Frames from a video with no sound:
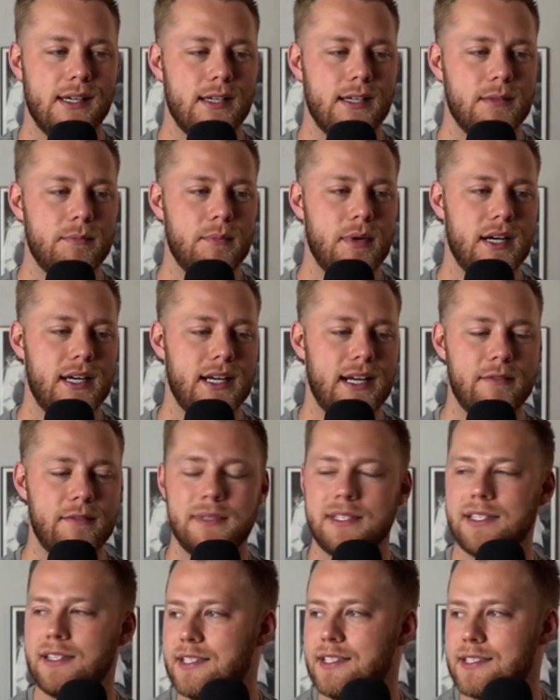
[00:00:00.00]
But I've
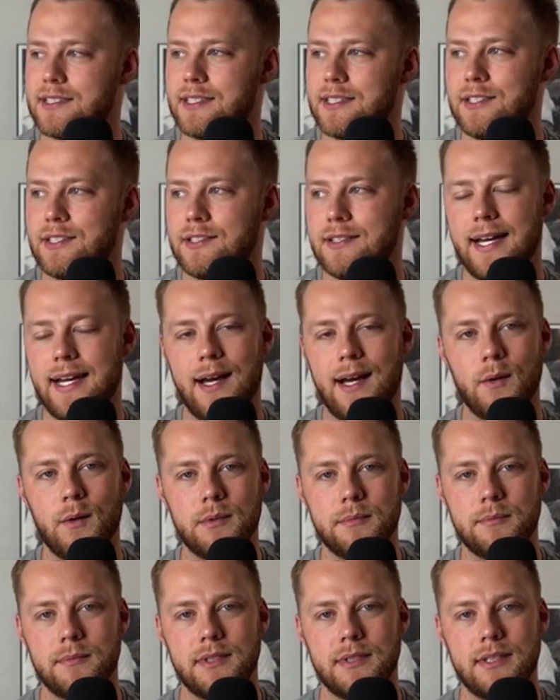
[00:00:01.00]
been listening to the
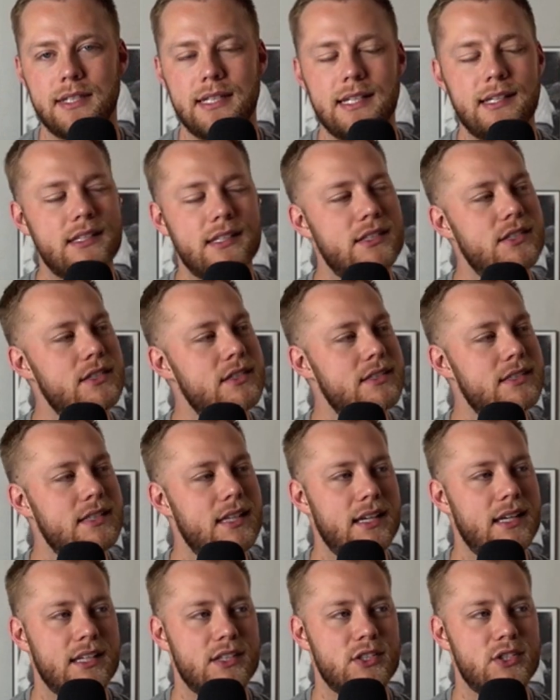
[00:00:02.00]
album. It's just
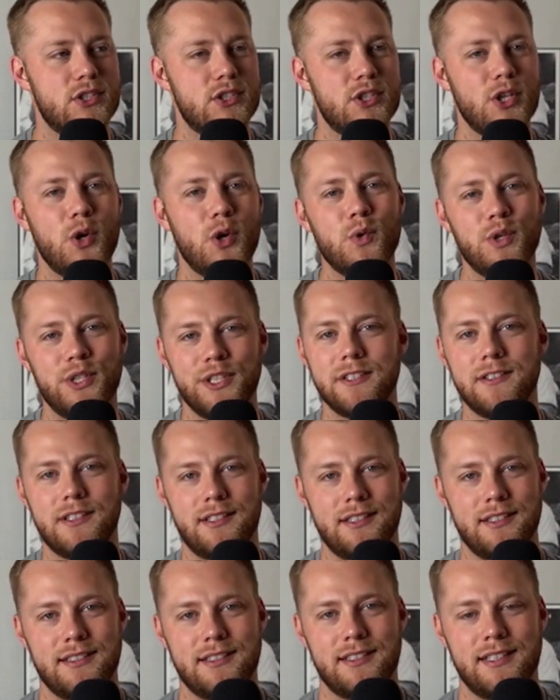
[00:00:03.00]
like so good.
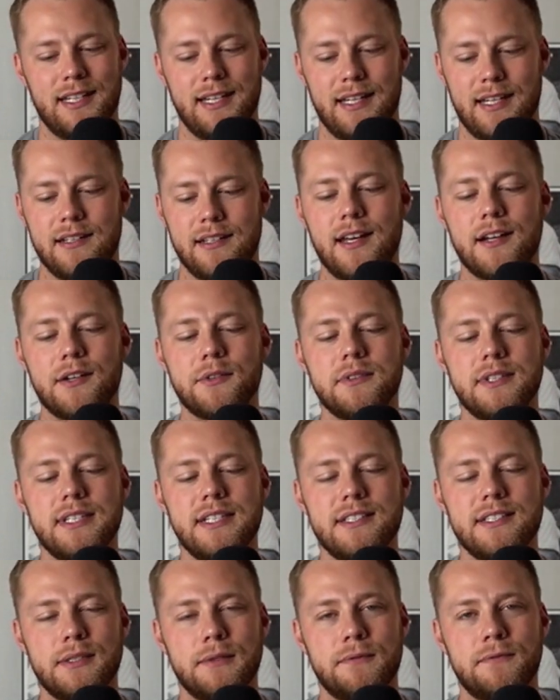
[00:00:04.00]
Not only
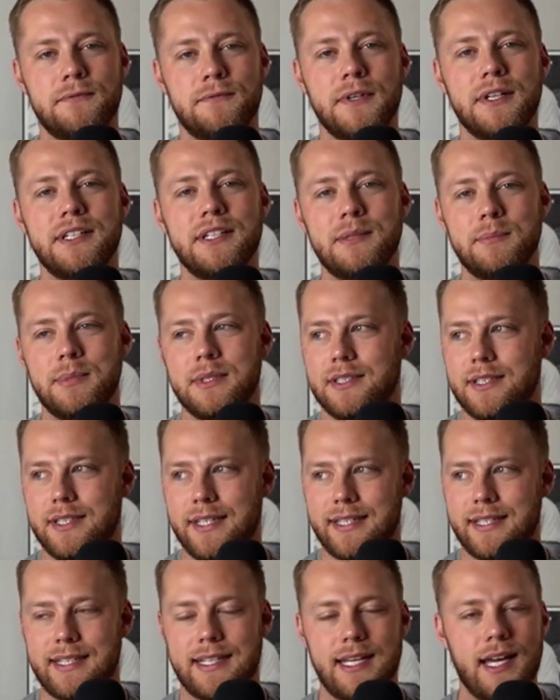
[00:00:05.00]
is it funny, but
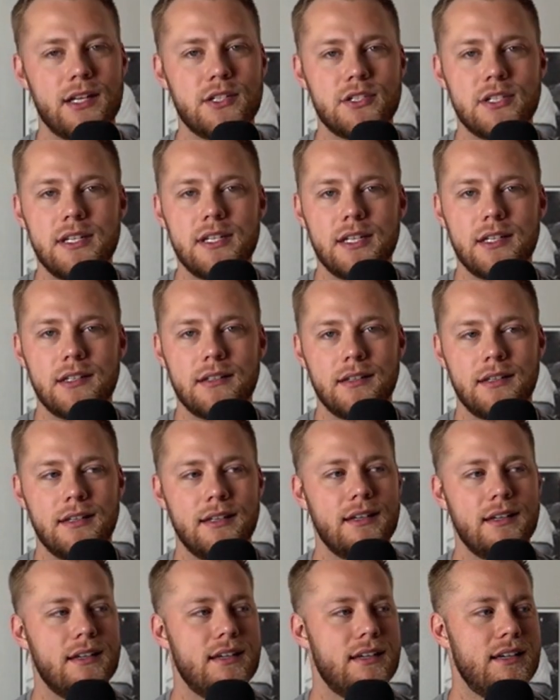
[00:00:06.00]
like catchy,
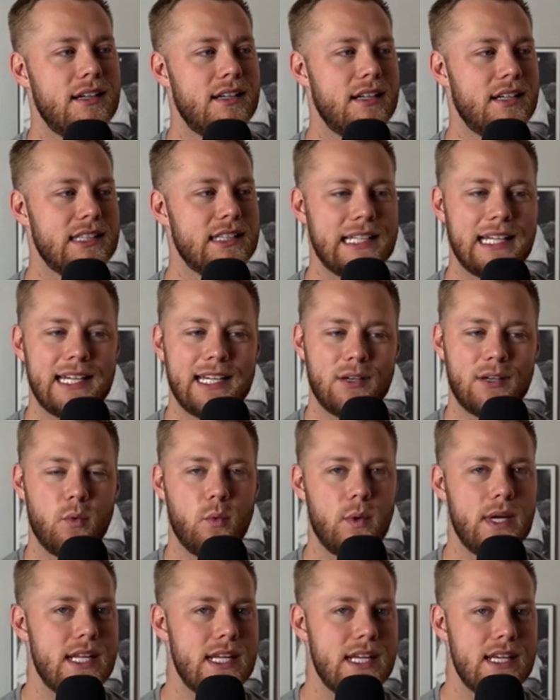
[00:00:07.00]
like
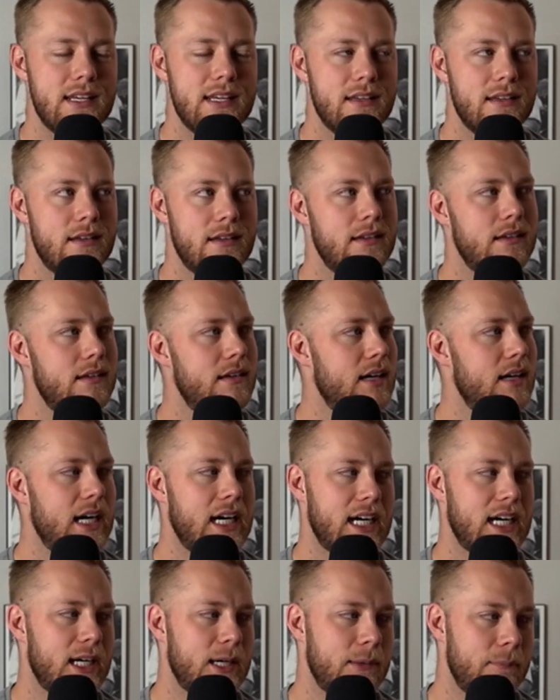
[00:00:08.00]
witty.
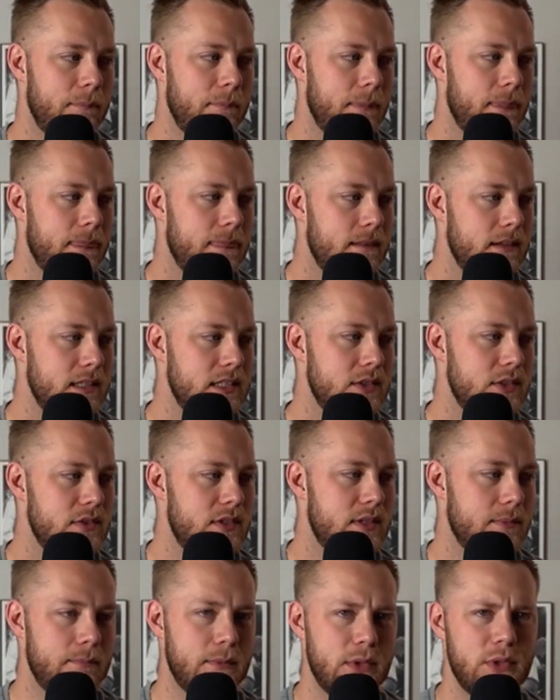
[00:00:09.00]
Dude,
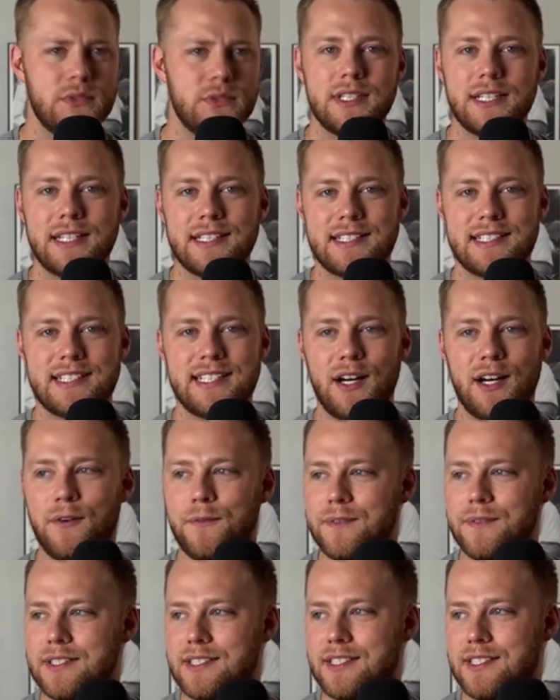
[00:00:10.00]
the music
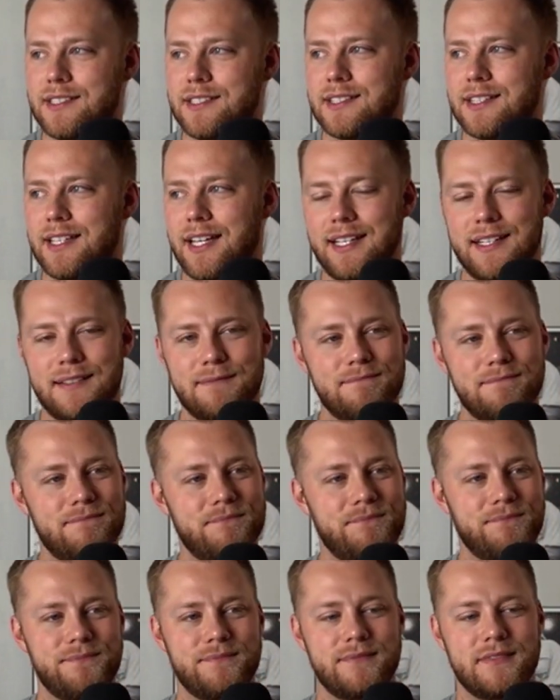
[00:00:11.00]
itself is just like,
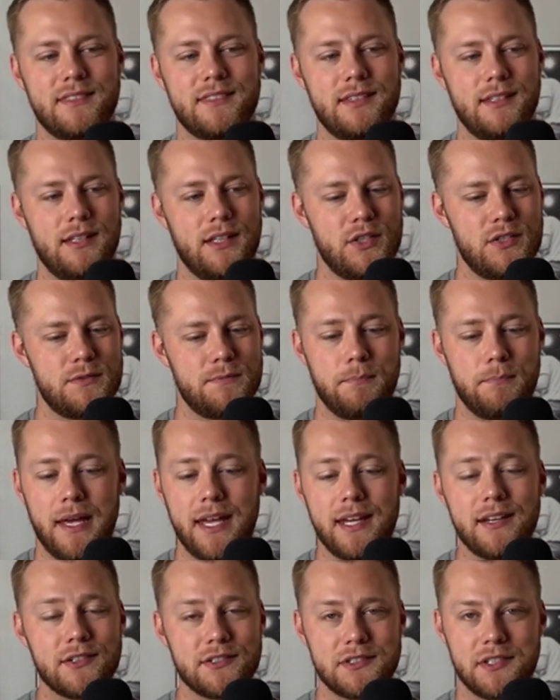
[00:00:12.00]
there's
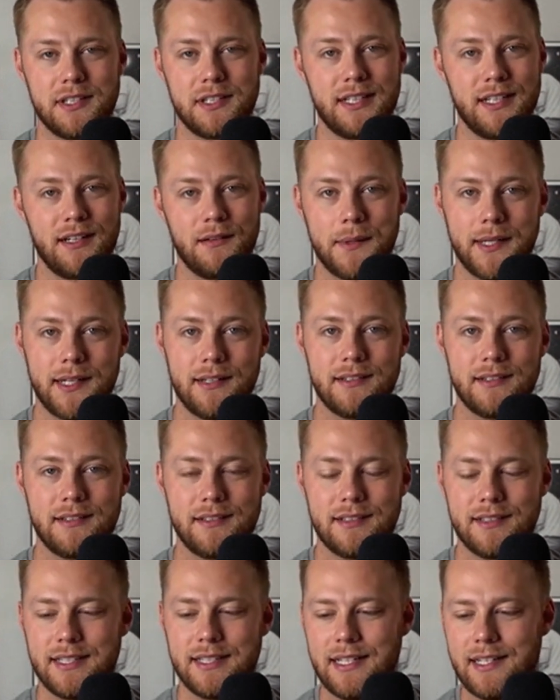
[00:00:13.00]
bangers on there, man.
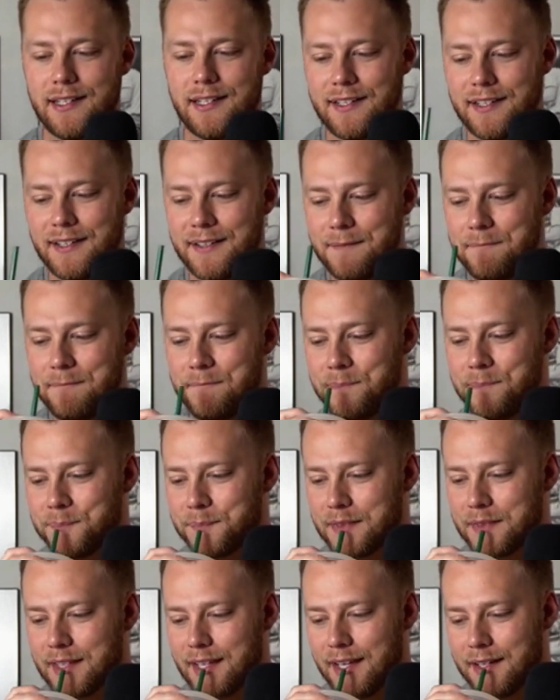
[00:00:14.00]
And
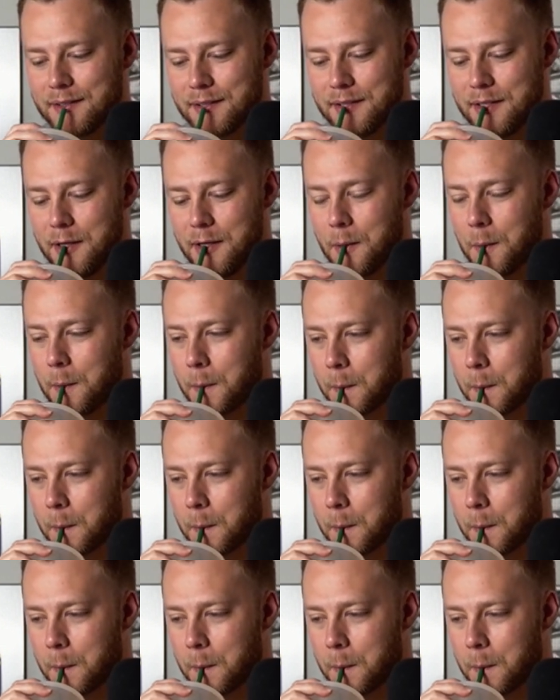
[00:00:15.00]
I don't know.